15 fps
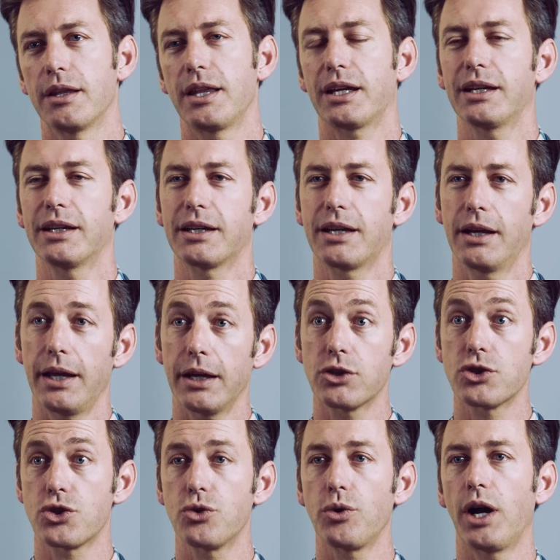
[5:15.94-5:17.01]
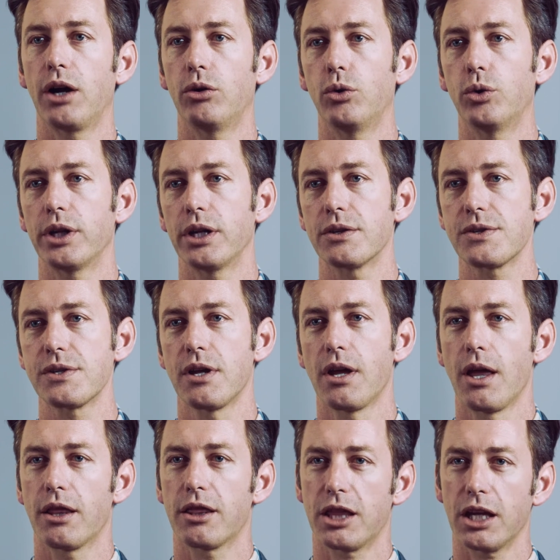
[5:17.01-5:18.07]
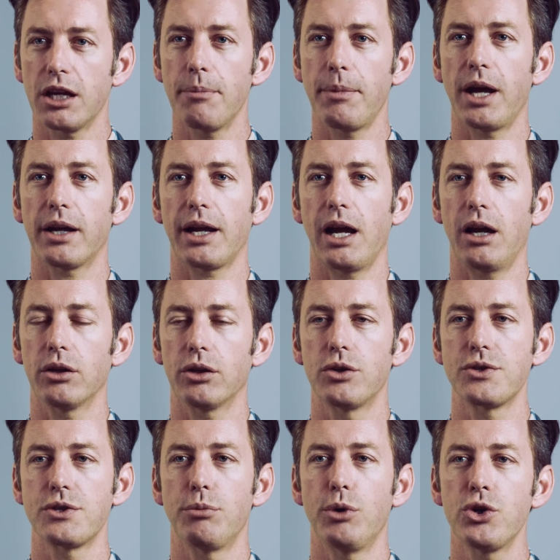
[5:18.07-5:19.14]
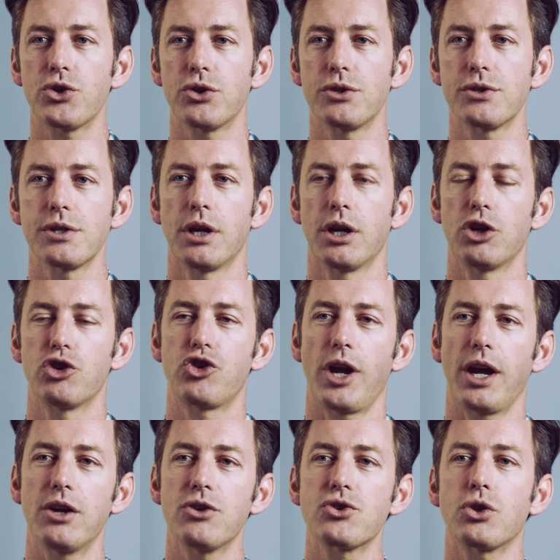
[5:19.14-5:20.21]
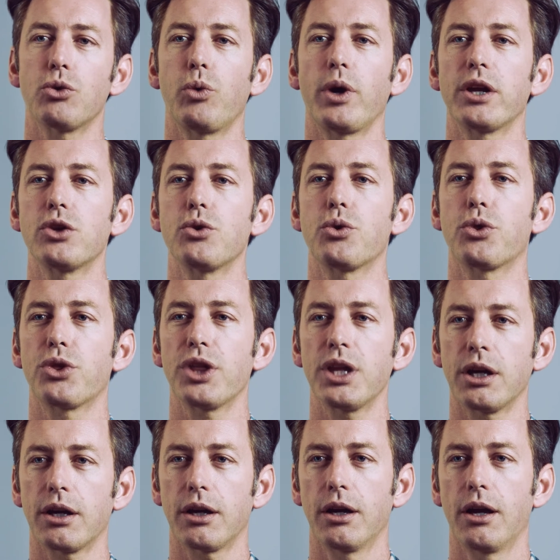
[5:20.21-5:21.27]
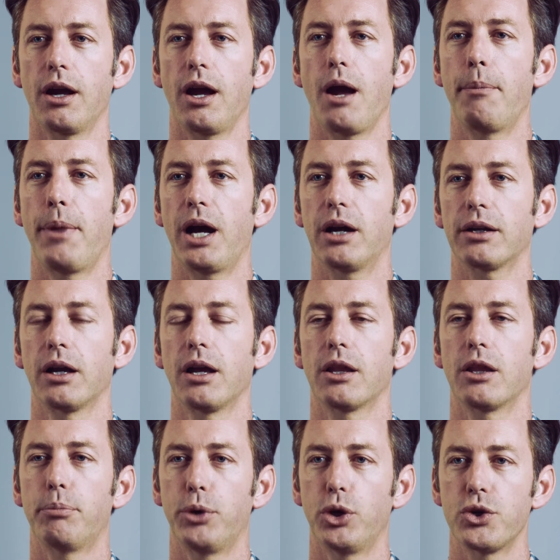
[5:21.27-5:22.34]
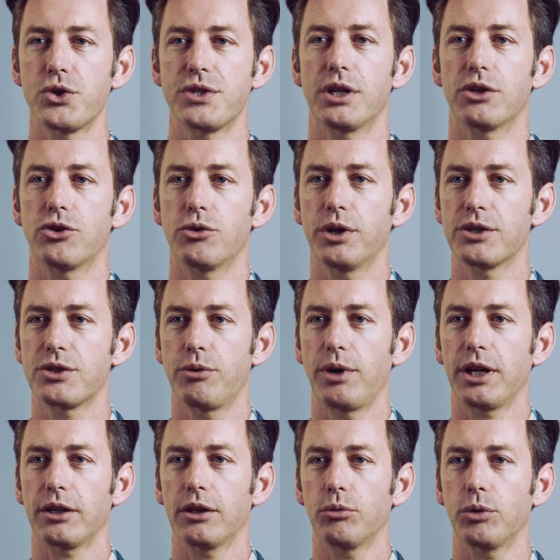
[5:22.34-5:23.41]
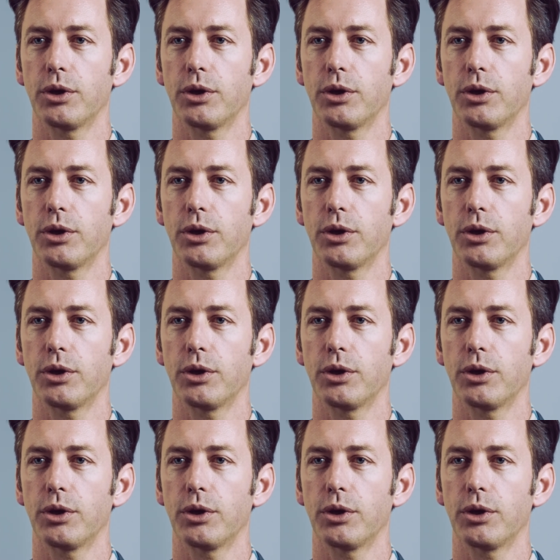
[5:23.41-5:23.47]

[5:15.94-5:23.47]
that can connect to our audience. Think about how those emotions change the way you think about the person that you're interacting